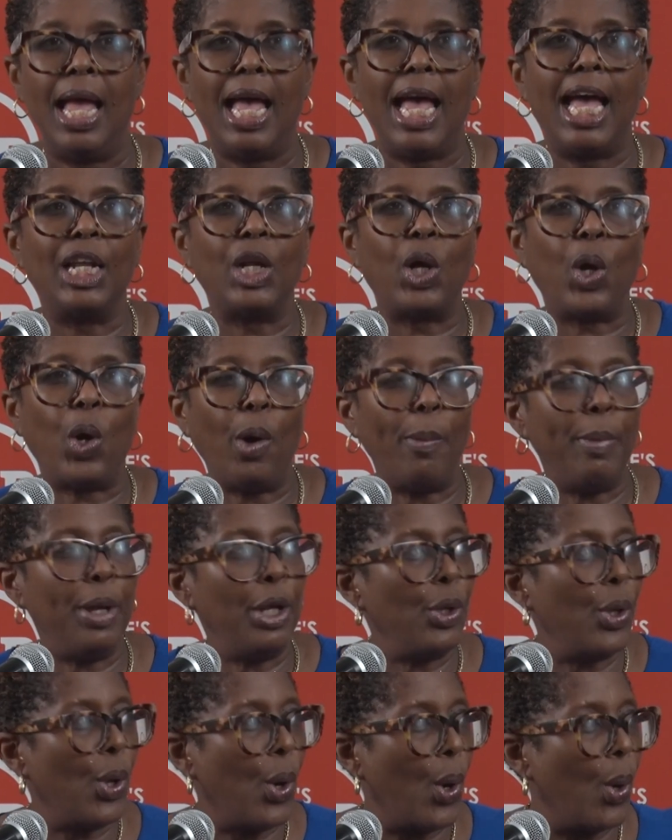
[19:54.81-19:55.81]
And
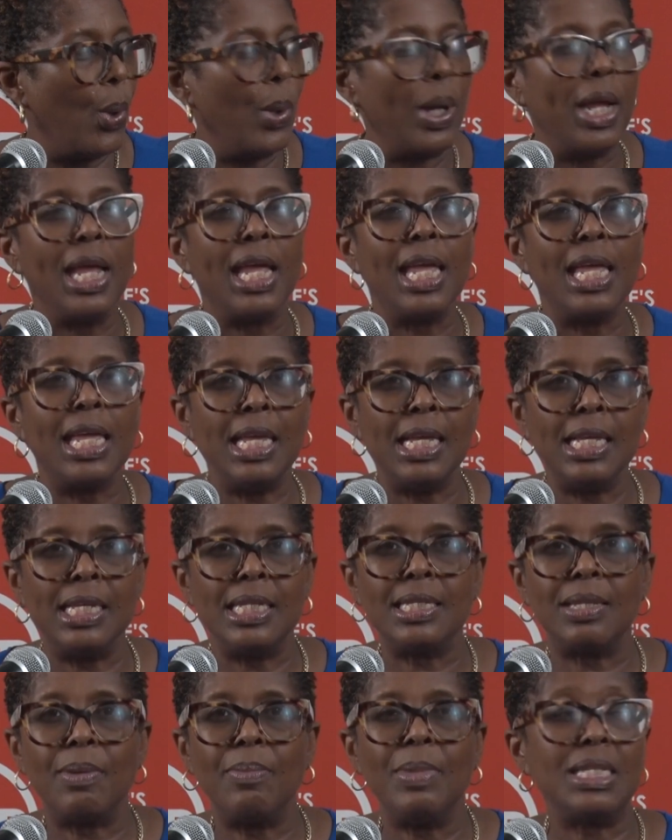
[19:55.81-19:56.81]
coming now
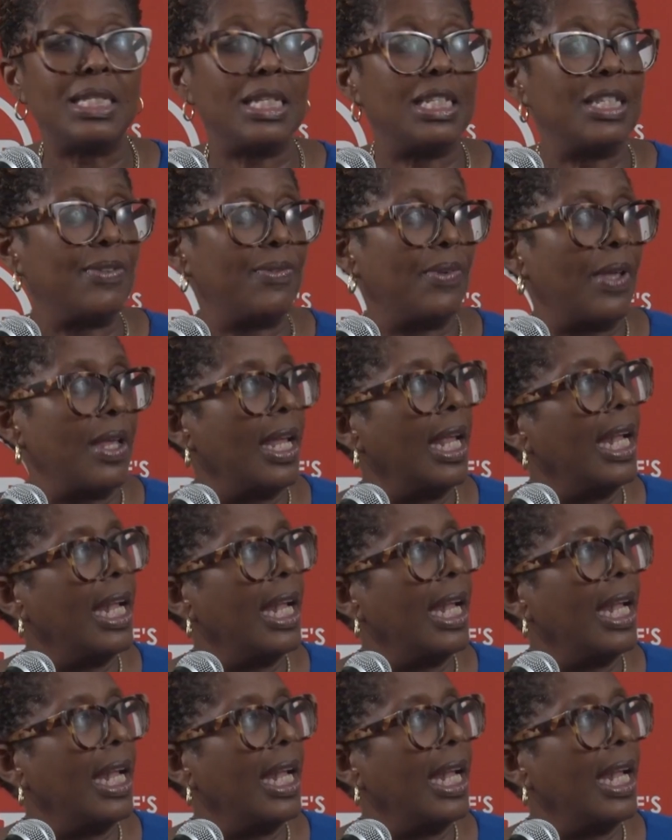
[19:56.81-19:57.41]
is Mrs.